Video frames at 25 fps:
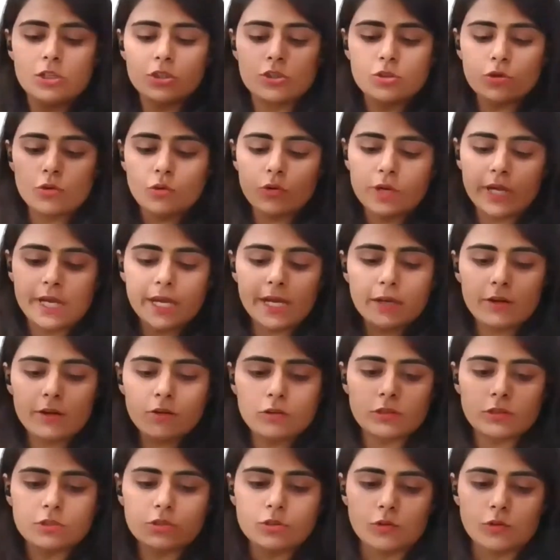So here
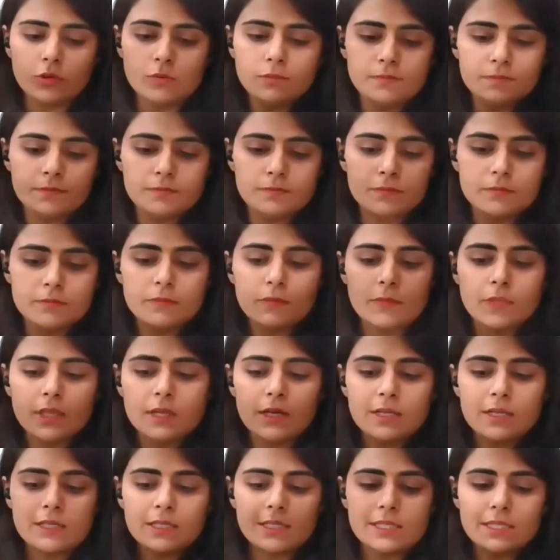also,
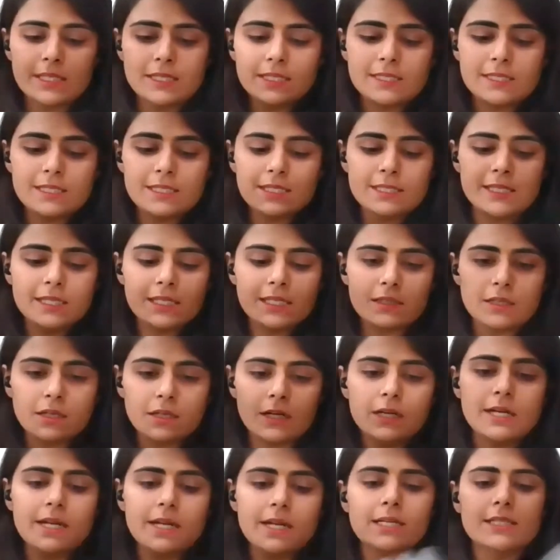this is the
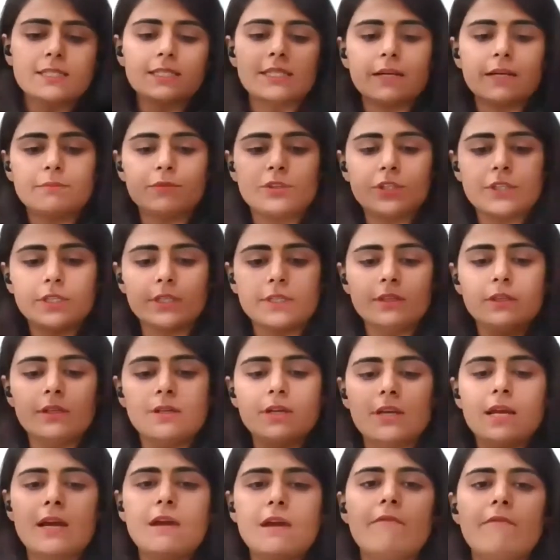third exception
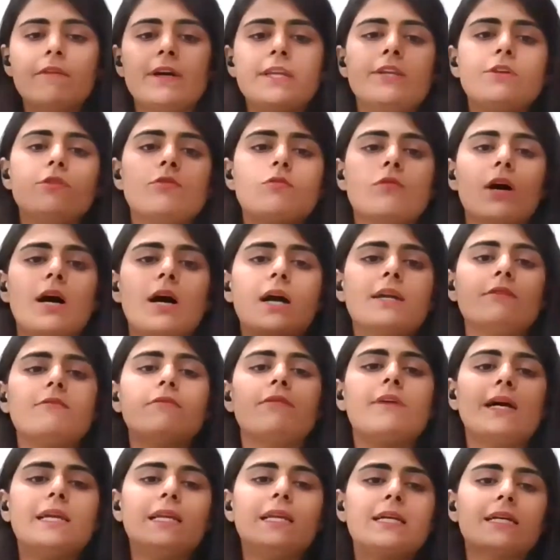when you
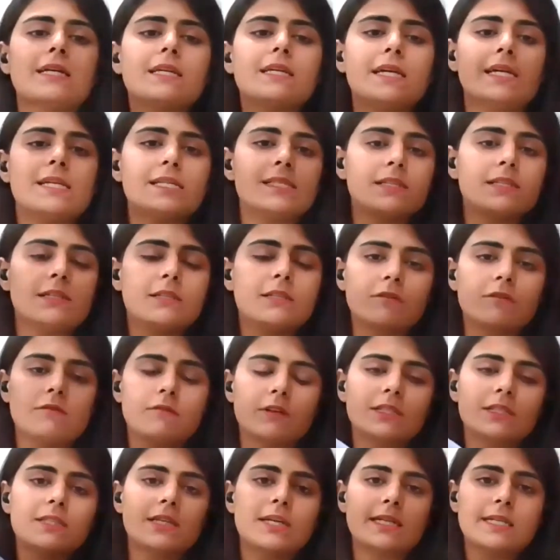can't file a case under
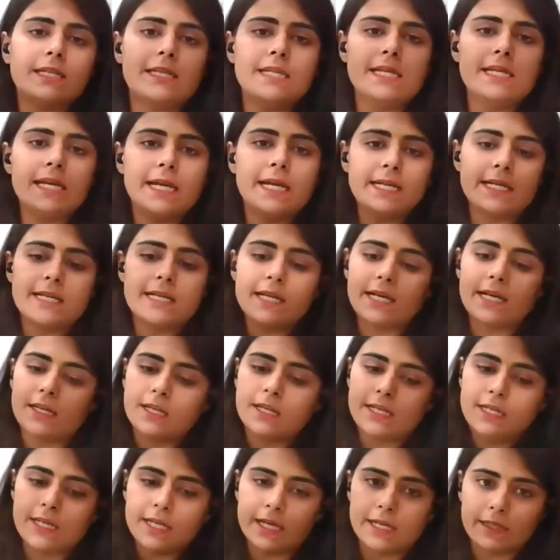138
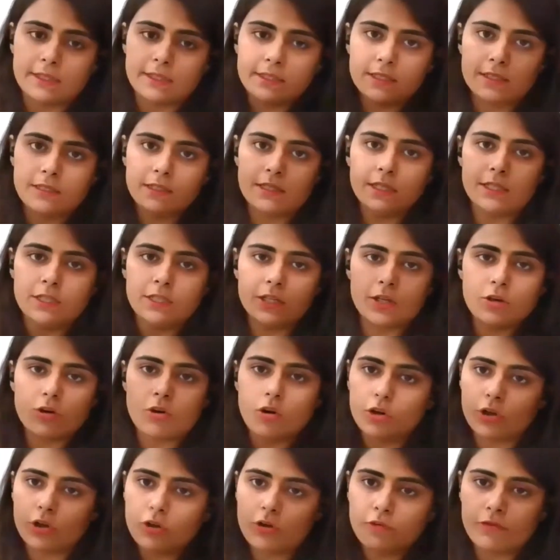NIA in the
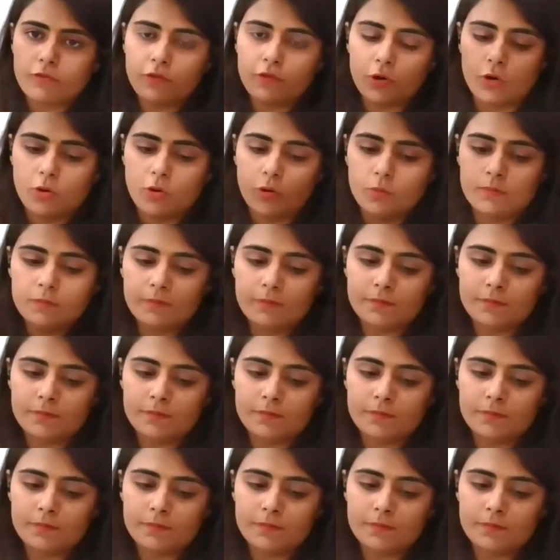court of law.